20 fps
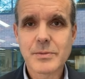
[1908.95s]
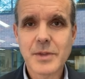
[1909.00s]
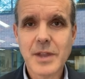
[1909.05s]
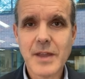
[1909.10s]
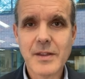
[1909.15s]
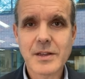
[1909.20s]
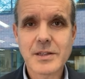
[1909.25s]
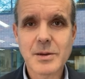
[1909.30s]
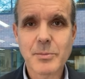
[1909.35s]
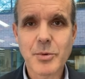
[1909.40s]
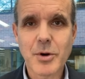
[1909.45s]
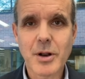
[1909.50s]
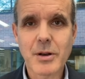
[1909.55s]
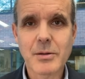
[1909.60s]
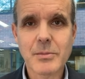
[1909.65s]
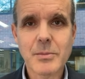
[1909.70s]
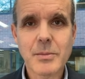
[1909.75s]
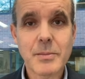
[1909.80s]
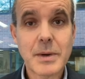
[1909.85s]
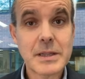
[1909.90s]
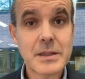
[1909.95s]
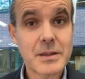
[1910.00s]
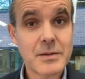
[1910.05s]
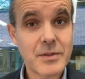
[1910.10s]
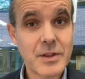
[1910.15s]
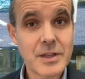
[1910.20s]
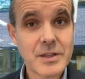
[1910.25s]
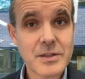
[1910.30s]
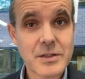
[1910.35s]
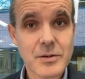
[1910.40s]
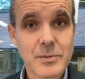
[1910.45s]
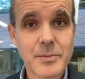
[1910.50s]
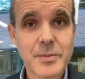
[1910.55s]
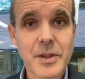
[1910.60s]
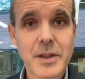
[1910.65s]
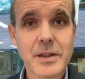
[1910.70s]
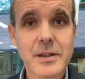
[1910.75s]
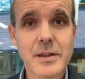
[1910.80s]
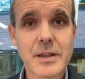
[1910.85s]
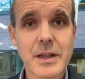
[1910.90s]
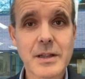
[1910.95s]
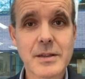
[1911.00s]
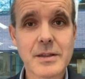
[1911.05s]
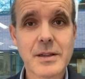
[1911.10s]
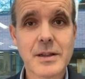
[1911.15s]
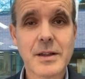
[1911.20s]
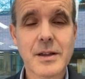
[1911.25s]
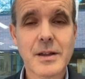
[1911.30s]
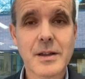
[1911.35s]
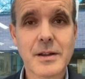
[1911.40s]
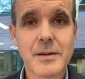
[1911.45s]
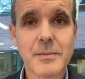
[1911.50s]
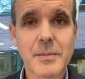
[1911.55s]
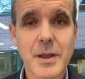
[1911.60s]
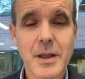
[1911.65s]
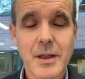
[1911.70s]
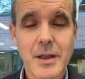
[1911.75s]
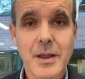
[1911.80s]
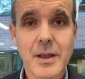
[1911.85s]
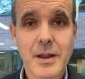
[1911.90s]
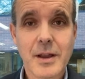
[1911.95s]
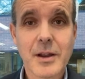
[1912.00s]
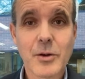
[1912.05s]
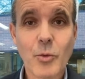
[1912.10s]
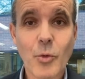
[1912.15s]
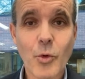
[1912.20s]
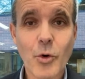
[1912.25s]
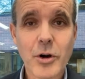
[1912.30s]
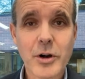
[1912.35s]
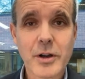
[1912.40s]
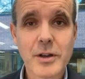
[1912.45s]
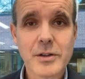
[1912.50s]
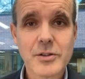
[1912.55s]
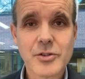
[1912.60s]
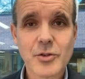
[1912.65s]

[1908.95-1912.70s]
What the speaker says: yeah, there's a problem, but this is something that can work.